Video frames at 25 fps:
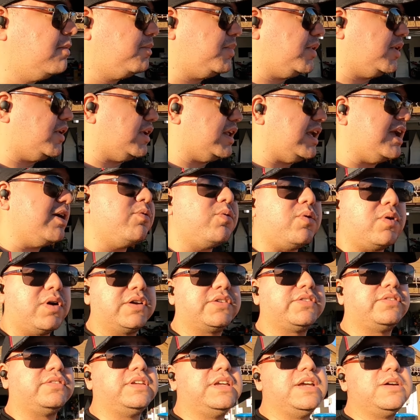But it
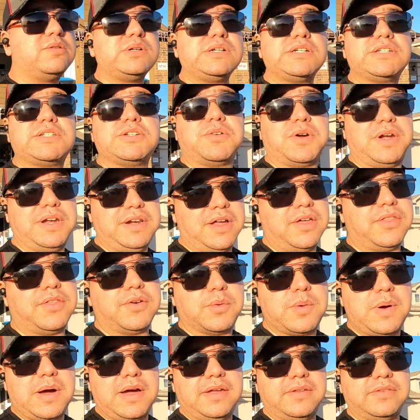works great
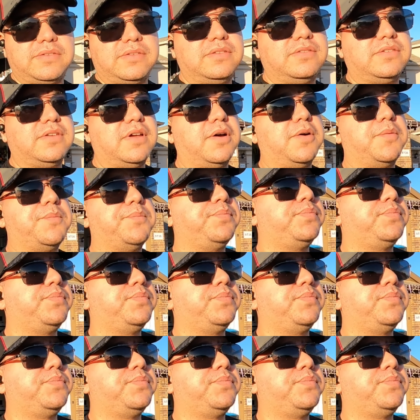otherwise. So